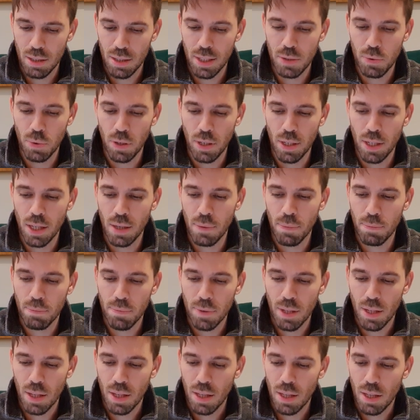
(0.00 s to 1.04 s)
this one here.
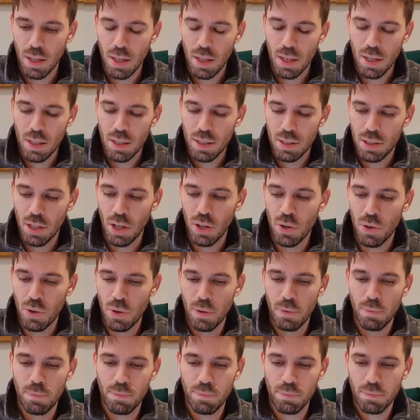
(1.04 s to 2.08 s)

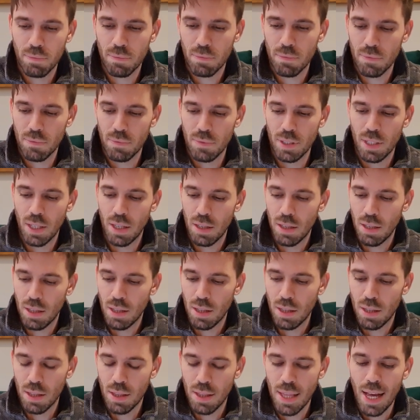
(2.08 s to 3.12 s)
So,
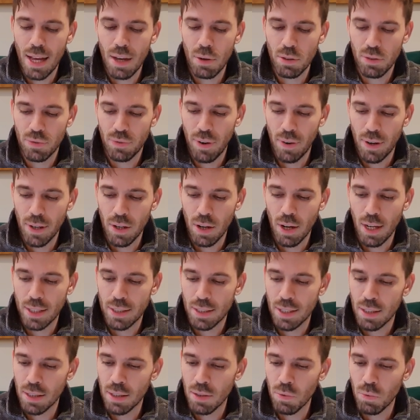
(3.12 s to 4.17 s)
that's very
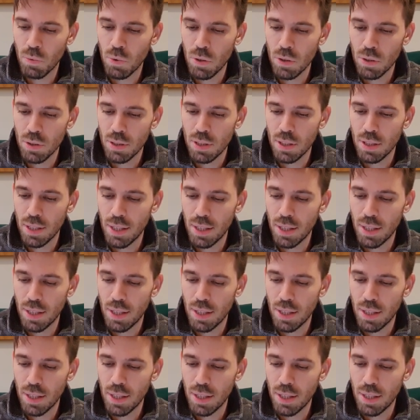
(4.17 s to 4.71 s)
nice. And what's the